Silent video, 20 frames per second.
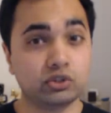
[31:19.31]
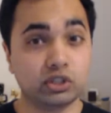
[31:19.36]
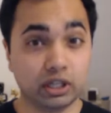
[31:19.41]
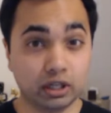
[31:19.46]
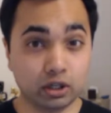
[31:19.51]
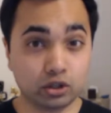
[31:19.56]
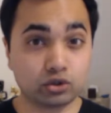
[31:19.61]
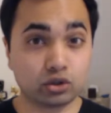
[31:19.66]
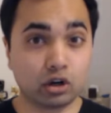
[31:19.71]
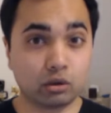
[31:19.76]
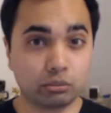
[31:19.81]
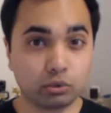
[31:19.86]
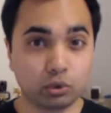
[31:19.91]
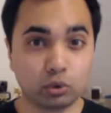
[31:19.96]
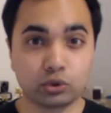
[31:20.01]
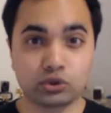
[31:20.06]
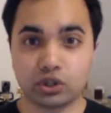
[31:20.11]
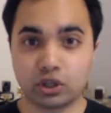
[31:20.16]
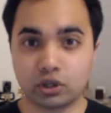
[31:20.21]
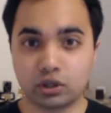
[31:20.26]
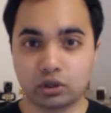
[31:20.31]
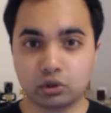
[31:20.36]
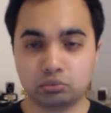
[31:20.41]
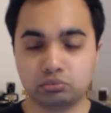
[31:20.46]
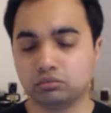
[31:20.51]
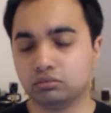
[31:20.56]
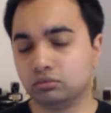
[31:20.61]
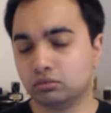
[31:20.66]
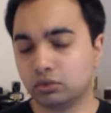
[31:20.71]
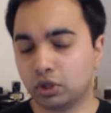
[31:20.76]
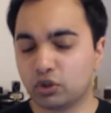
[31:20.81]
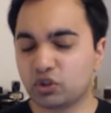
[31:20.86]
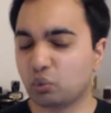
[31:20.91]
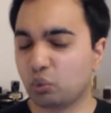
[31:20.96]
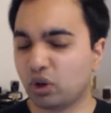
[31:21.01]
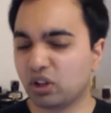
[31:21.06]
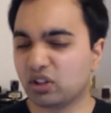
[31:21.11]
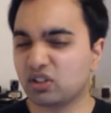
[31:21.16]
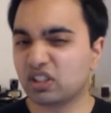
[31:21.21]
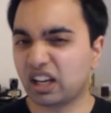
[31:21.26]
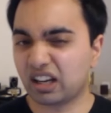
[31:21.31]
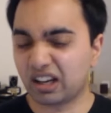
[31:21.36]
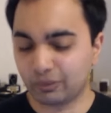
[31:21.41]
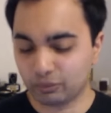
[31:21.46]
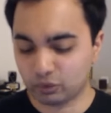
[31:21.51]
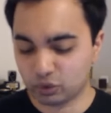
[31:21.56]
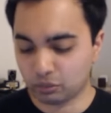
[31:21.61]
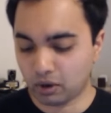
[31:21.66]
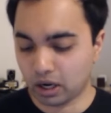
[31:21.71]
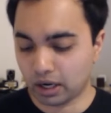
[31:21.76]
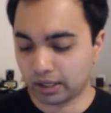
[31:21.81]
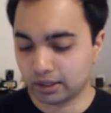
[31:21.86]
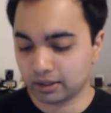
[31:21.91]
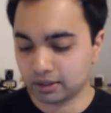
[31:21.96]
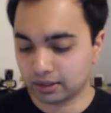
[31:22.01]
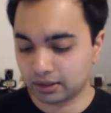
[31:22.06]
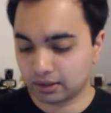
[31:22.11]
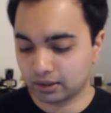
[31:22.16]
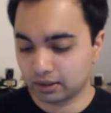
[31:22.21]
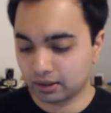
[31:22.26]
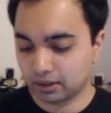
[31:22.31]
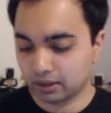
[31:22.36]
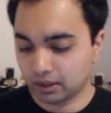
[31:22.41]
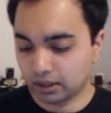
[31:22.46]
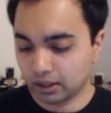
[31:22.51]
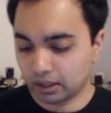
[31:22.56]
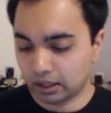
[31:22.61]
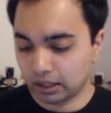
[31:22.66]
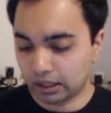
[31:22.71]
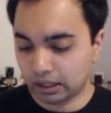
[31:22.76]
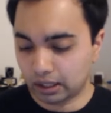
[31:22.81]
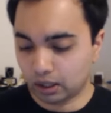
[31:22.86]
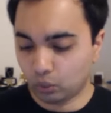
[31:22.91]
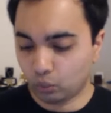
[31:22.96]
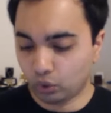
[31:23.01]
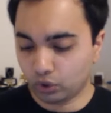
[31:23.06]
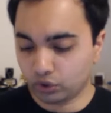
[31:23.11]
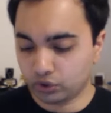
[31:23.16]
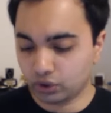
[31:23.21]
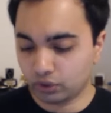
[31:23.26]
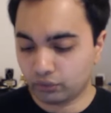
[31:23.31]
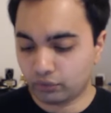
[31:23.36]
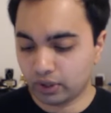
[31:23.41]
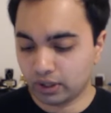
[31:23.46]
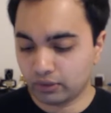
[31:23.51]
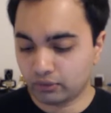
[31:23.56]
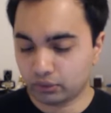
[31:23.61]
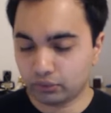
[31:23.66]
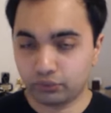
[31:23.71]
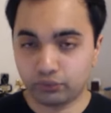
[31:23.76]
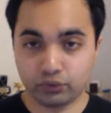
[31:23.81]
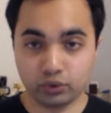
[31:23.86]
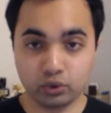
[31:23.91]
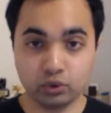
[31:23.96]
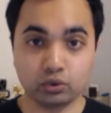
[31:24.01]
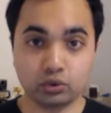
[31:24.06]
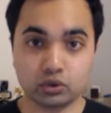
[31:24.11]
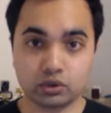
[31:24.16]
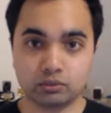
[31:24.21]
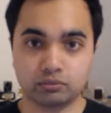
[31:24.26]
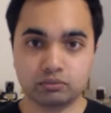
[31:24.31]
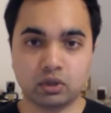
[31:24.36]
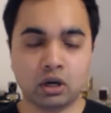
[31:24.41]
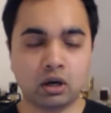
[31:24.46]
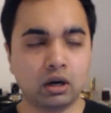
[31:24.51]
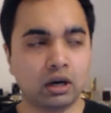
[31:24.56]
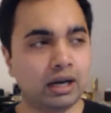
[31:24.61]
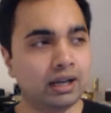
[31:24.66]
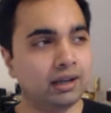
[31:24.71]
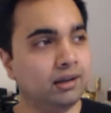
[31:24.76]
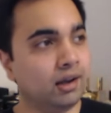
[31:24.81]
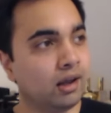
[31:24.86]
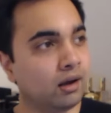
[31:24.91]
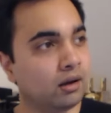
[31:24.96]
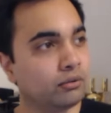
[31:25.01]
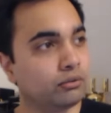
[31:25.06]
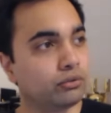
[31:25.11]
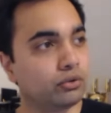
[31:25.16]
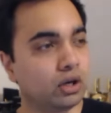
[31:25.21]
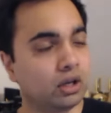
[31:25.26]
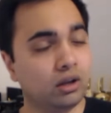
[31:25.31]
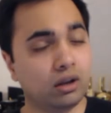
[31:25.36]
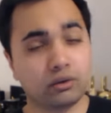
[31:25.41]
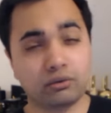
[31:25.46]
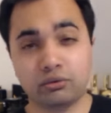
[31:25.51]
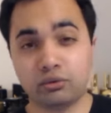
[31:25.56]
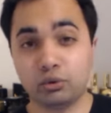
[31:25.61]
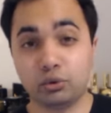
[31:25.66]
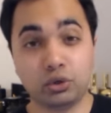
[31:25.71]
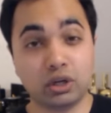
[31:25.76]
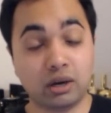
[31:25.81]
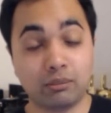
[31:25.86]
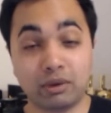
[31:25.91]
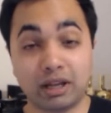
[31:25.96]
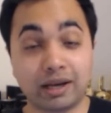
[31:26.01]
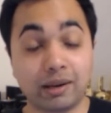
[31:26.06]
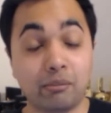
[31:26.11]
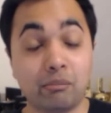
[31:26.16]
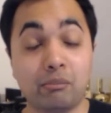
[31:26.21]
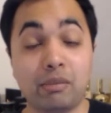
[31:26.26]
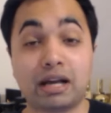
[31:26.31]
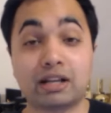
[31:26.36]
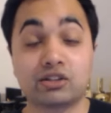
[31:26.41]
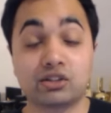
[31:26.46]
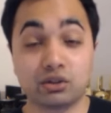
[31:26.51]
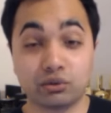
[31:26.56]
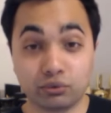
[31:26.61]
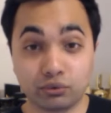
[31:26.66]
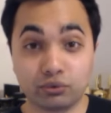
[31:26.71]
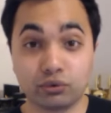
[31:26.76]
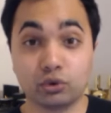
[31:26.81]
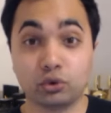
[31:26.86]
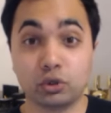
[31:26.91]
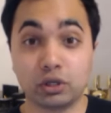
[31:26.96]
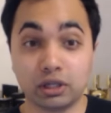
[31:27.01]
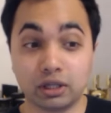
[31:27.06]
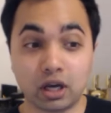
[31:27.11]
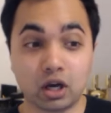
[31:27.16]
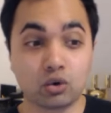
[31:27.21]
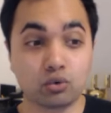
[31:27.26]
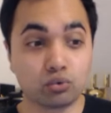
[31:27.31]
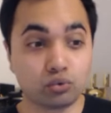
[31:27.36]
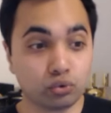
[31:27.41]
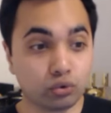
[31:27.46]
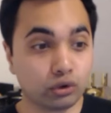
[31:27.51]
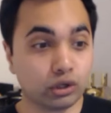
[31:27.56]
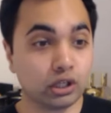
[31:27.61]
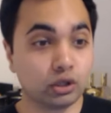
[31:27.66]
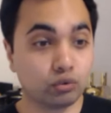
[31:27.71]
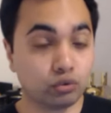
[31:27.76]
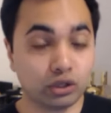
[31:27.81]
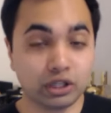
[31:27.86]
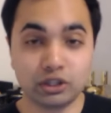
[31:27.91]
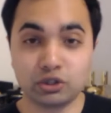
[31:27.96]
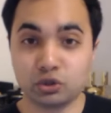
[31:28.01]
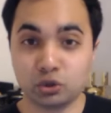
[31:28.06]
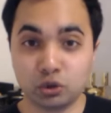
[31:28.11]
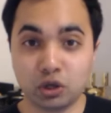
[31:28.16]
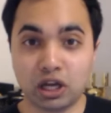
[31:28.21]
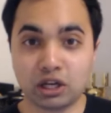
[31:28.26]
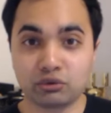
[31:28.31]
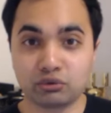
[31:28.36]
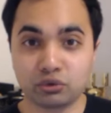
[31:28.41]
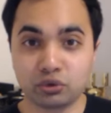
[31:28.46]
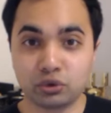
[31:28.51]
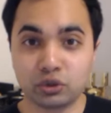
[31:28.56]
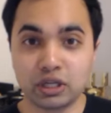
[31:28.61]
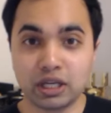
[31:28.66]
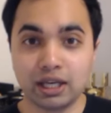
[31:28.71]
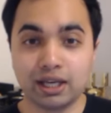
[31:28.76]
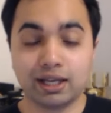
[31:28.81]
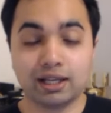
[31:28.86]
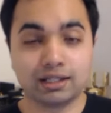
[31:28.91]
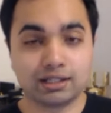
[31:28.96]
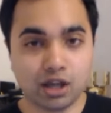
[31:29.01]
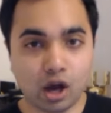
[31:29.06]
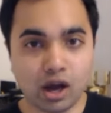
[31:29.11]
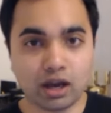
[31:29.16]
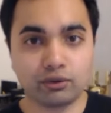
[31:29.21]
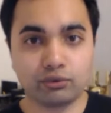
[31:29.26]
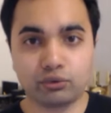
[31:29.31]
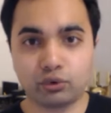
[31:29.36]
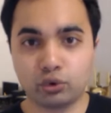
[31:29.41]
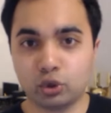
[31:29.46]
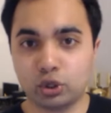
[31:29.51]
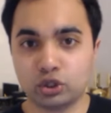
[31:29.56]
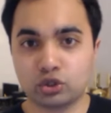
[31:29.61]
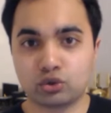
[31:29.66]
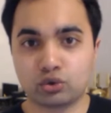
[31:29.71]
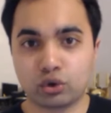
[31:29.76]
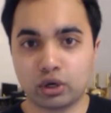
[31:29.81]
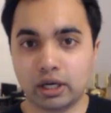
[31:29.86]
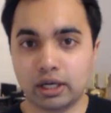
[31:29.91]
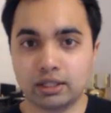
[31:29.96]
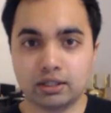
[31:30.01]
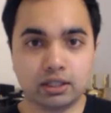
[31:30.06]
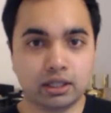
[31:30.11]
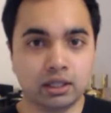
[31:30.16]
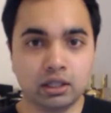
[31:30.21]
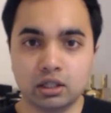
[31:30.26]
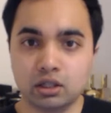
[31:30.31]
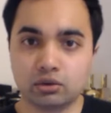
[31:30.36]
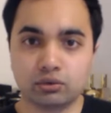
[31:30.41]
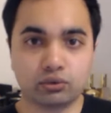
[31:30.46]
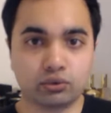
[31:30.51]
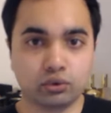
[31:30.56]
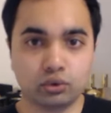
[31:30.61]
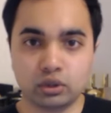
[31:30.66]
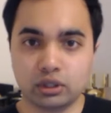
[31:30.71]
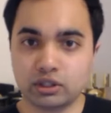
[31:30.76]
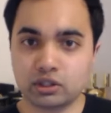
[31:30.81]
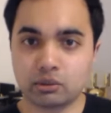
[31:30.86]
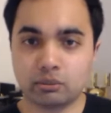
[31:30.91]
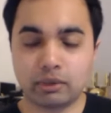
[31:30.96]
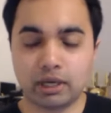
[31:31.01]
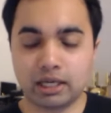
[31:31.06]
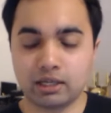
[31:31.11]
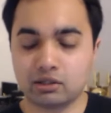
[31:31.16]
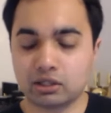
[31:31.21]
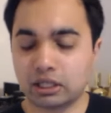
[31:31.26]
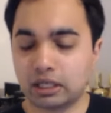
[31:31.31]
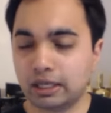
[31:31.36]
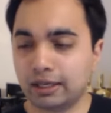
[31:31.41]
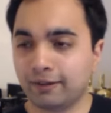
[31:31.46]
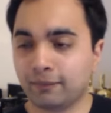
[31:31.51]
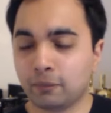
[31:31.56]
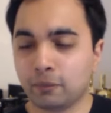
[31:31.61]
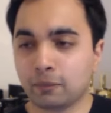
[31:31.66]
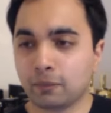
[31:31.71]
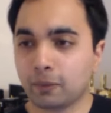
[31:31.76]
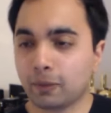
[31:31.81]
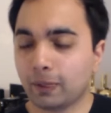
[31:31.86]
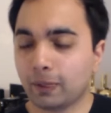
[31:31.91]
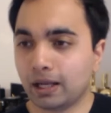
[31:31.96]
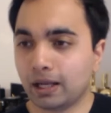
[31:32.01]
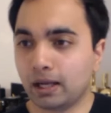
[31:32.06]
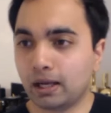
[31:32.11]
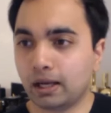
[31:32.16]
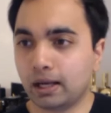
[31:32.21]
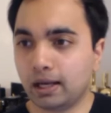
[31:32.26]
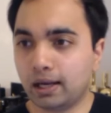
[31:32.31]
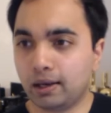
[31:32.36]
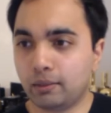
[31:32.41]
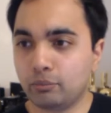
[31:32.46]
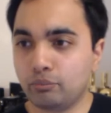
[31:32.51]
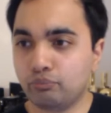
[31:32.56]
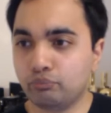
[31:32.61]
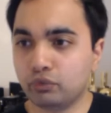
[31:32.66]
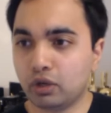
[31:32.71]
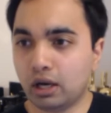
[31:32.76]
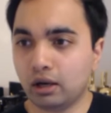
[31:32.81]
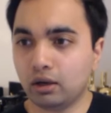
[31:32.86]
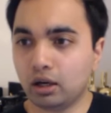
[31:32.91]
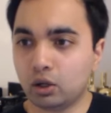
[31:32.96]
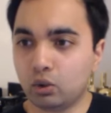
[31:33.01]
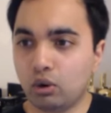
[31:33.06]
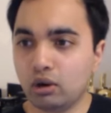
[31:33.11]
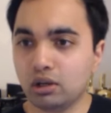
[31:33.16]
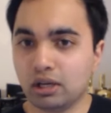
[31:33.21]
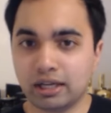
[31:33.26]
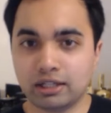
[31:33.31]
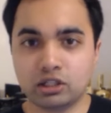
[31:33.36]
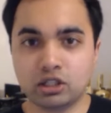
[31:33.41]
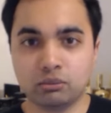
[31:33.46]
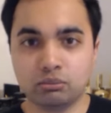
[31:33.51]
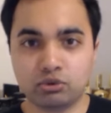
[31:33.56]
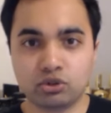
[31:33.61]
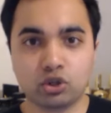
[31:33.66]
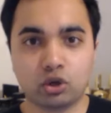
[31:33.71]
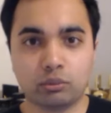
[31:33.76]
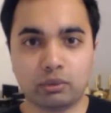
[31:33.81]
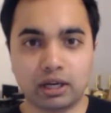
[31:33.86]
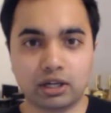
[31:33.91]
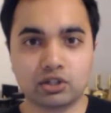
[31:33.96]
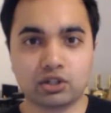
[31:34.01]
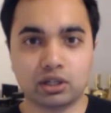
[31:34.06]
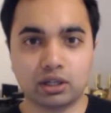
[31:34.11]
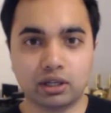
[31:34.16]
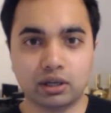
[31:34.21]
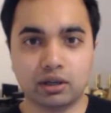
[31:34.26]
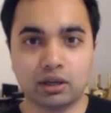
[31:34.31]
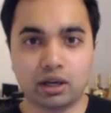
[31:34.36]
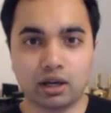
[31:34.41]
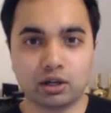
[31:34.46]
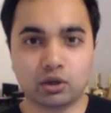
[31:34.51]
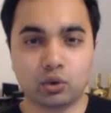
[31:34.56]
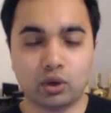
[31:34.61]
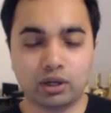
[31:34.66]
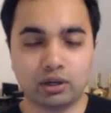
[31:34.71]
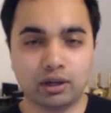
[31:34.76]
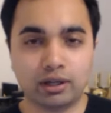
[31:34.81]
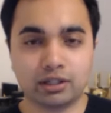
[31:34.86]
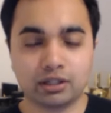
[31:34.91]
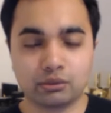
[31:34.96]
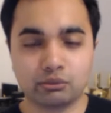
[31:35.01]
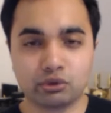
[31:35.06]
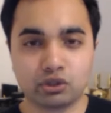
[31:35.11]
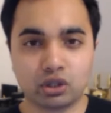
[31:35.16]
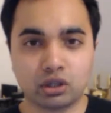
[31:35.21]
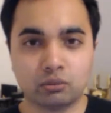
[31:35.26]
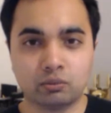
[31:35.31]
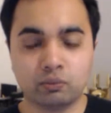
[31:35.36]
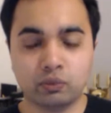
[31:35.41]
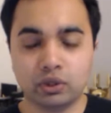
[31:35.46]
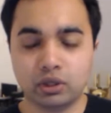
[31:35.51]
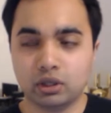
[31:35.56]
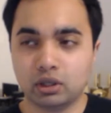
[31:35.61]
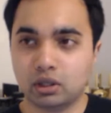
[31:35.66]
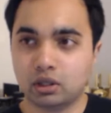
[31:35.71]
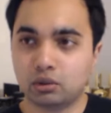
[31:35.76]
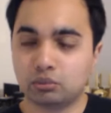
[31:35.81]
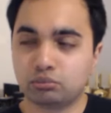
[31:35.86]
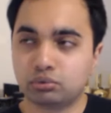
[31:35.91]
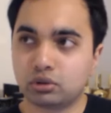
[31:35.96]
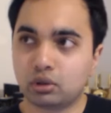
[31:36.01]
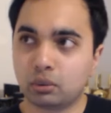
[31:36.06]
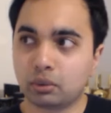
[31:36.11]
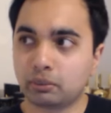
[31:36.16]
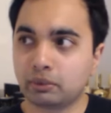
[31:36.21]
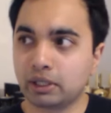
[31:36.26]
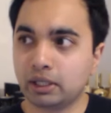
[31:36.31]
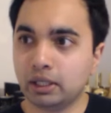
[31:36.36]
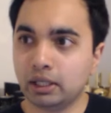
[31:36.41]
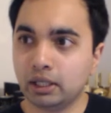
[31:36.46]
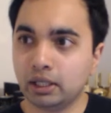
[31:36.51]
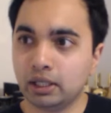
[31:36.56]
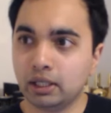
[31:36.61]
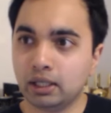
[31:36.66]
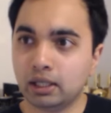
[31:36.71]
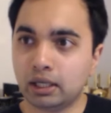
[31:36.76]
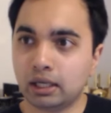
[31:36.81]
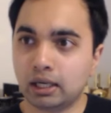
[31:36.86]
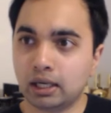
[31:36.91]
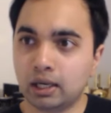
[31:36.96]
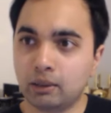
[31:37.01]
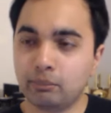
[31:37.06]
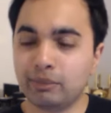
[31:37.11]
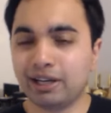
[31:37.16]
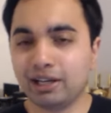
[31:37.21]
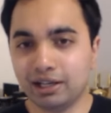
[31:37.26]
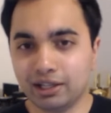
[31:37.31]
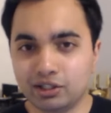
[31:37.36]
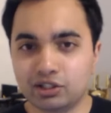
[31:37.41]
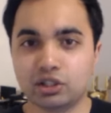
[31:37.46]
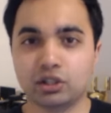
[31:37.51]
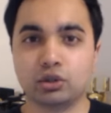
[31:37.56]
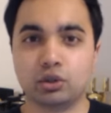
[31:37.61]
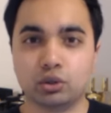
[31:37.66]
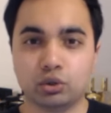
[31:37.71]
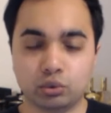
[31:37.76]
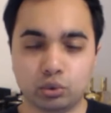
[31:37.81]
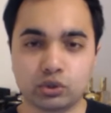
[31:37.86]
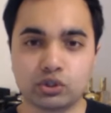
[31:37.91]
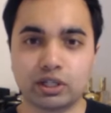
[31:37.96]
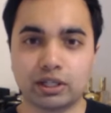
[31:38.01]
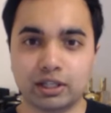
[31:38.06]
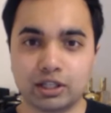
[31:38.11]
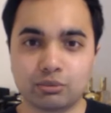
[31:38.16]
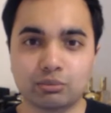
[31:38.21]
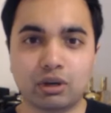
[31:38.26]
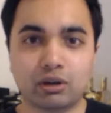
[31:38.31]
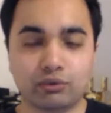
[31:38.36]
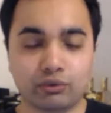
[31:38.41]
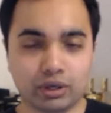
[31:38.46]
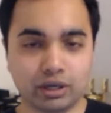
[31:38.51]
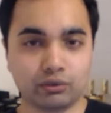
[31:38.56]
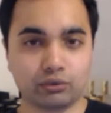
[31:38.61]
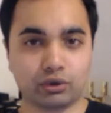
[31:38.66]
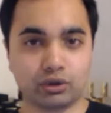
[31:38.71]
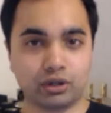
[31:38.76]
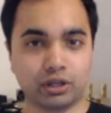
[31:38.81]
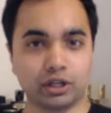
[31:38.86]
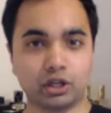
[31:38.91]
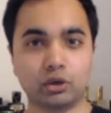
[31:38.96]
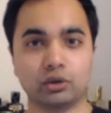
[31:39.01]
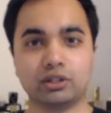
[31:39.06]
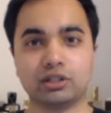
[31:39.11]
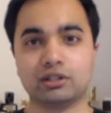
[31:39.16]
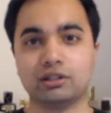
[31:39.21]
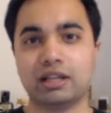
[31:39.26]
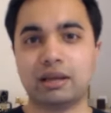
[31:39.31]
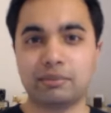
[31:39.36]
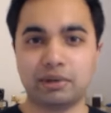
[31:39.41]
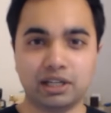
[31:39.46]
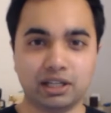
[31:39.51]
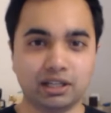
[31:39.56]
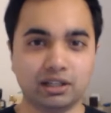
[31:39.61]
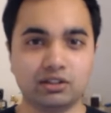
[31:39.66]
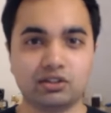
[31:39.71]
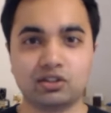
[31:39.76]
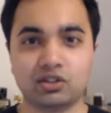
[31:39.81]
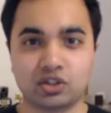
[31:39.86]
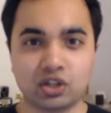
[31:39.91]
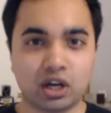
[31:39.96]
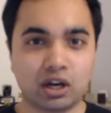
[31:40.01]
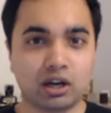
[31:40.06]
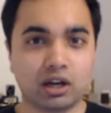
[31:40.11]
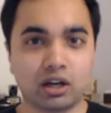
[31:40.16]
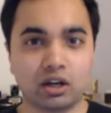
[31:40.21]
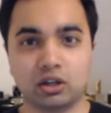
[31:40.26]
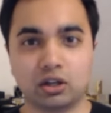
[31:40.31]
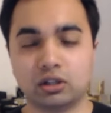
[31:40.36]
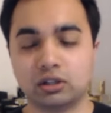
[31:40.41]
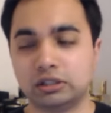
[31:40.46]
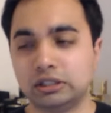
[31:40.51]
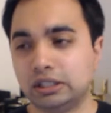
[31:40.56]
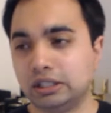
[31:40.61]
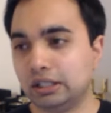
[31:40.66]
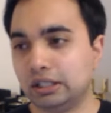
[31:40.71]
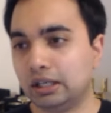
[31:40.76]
Teardrop. Also, those are ones that come to mind. What's your favorite food? I love food. I'm like a massive foodie. I really, really do like food. Thai food is great. Indian food is amazing. I quite like dim sum, actually. Yeah, I quite like dim sum. Probably Middle Eastern cuisine is my favorite. You know, this Lebanese style,